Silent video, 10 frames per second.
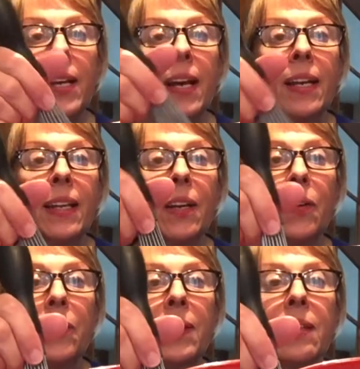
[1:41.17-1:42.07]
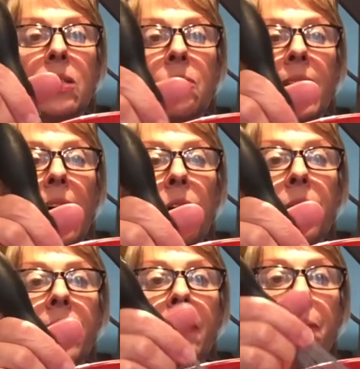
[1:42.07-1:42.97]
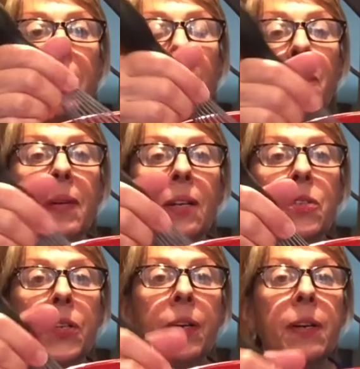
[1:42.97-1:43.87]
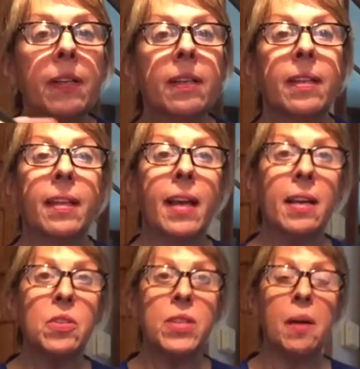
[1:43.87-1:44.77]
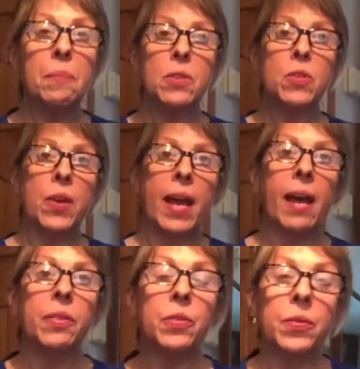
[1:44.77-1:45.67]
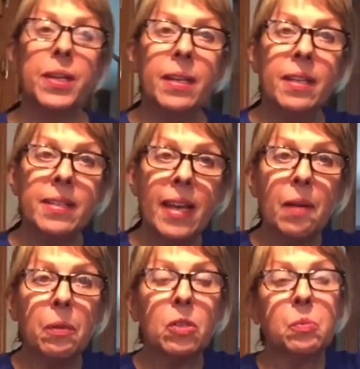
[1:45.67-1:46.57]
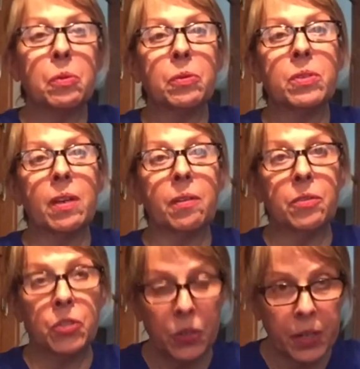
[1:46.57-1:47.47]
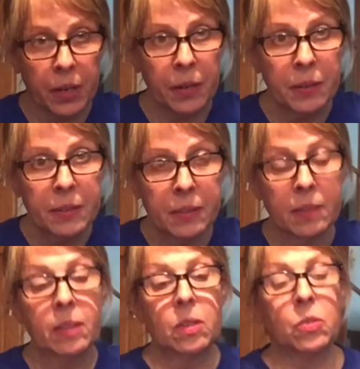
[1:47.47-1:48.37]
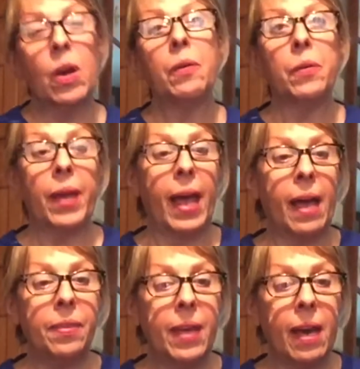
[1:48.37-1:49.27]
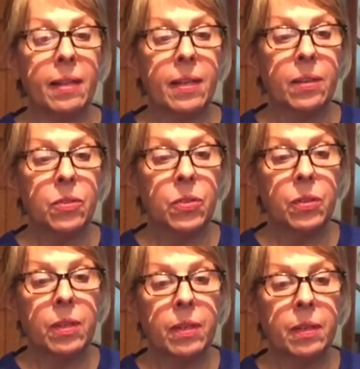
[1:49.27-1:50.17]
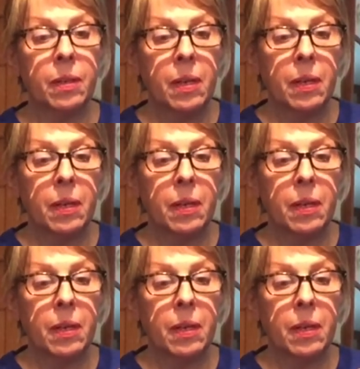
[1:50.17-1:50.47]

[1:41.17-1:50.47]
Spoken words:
on here with this flour and butter mixture. The next step is to add 3 tablespoons of sugar. So I will add that into the